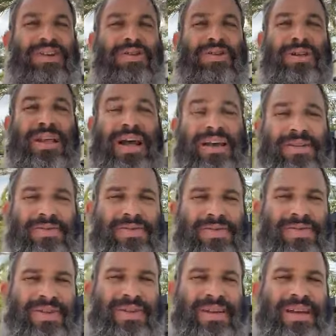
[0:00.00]
your
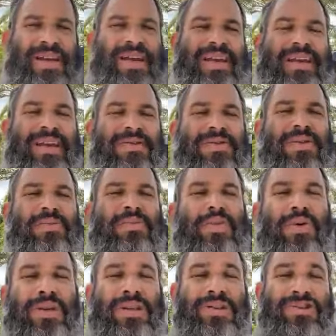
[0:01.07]
life and give you
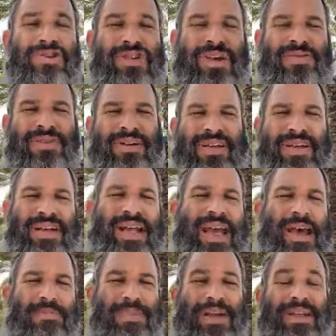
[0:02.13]
more longevity and
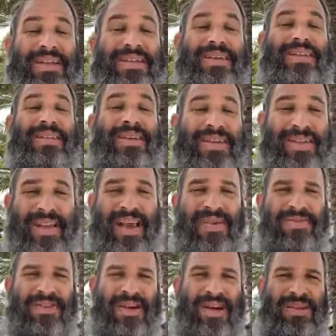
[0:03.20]
happiness in this
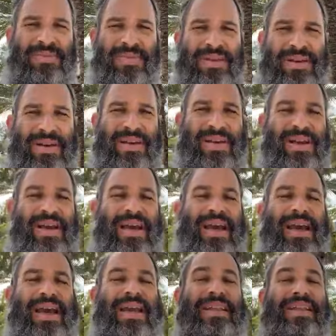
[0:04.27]
lifetime,
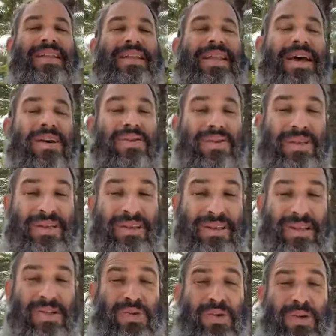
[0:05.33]
and not only in
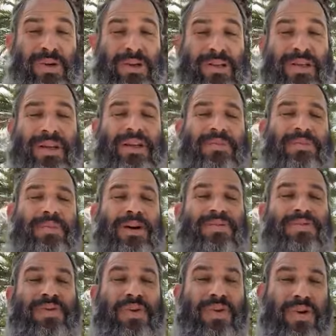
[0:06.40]
this world, but
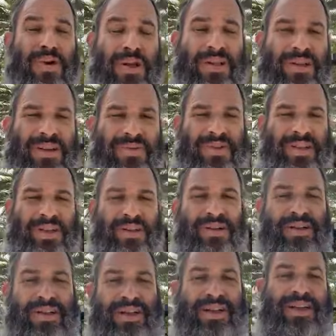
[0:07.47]
for all of
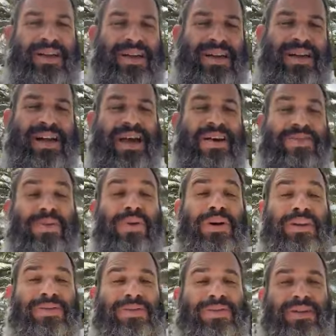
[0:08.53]
eternity. Have a
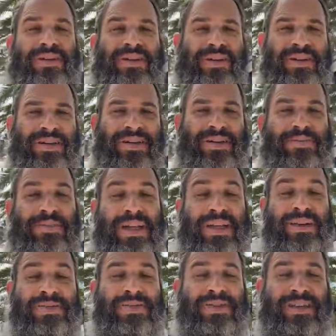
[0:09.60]
wonderful,
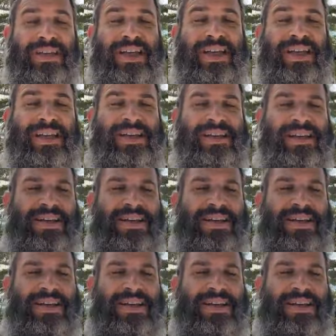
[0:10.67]
meaningful day.